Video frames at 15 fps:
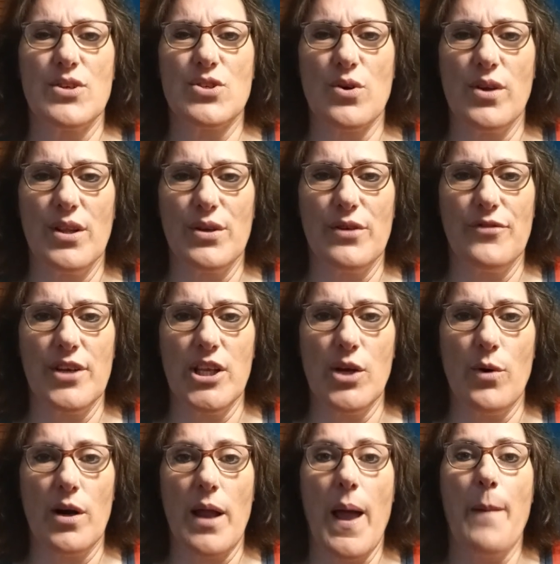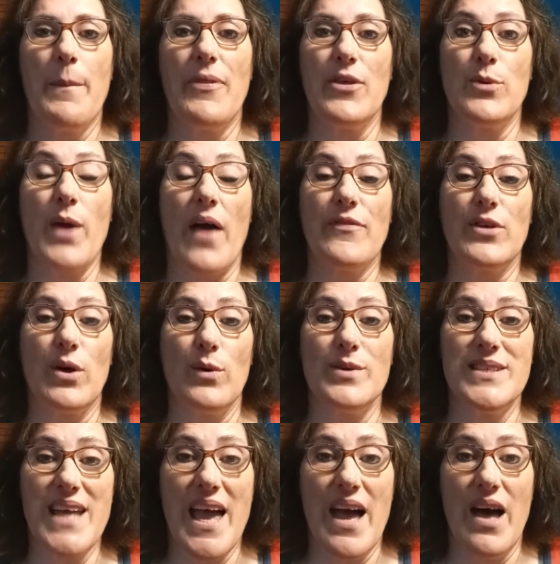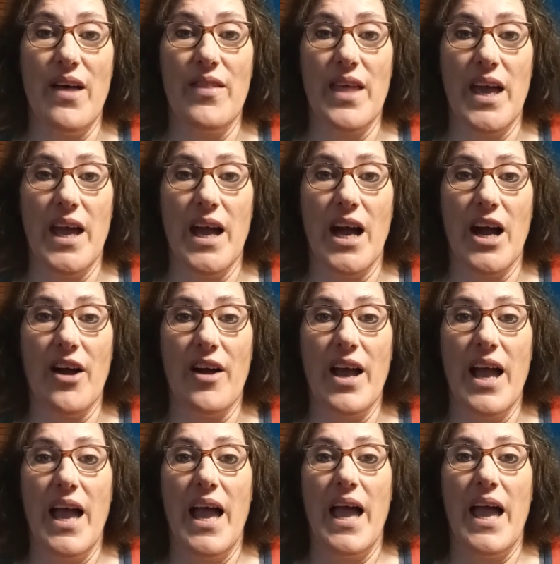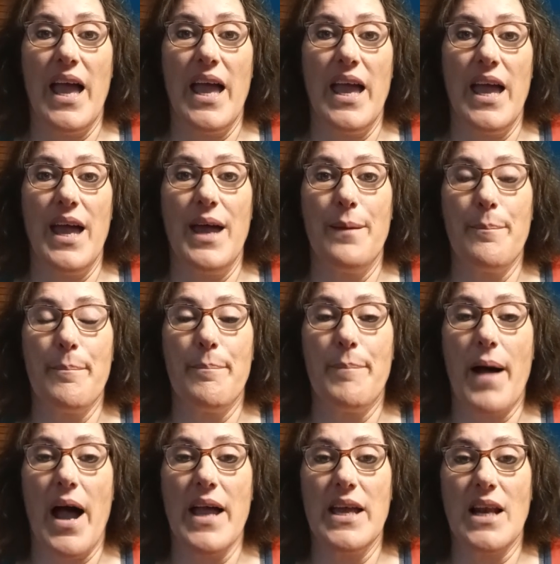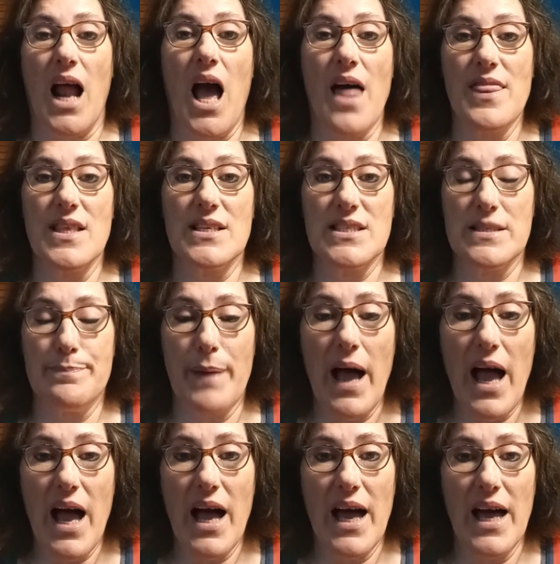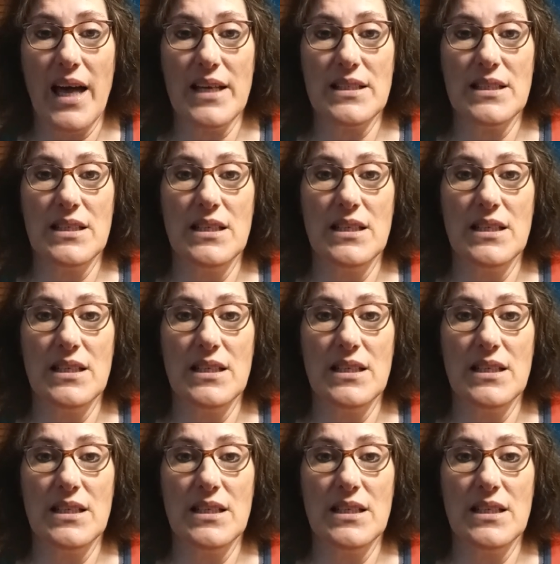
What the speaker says: They'll show you a little video on, but then you have to go down there and buy it on the spot.